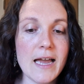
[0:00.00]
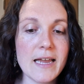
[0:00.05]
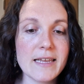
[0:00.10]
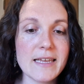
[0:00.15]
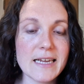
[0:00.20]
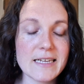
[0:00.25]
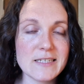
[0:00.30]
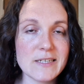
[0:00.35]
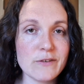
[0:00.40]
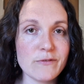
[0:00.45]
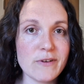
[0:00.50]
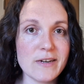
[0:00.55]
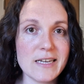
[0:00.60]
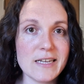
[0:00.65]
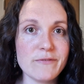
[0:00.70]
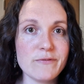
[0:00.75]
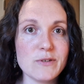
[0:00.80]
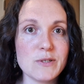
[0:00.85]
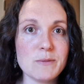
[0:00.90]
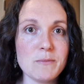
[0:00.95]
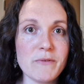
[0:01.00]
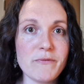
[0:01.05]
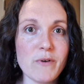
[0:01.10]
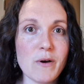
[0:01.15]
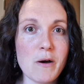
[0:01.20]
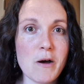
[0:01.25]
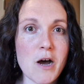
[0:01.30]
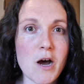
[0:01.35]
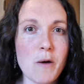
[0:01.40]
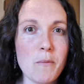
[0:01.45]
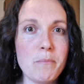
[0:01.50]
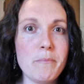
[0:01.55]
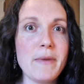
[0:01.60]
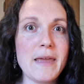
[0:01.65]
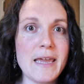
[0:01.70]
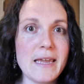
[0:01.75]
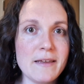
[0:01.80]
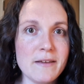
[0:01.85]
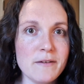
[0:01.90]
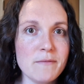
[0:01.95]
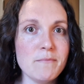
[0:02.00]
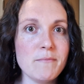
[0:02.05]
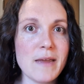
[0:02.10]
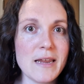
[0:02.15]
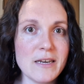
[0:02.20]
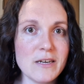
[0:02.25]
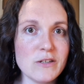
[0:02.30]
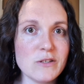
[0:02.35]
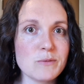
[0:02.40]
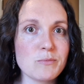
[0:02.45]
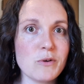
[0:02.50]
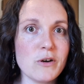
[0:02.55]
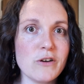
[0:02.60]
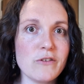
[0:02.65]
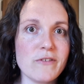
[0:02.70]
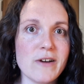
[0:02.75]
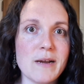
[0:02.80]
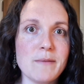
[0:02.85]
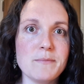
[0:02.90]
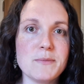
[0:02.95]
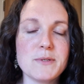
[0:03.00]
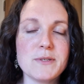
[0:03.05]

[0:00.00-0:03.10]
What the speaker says: getting ready for some of our big maintenance programs.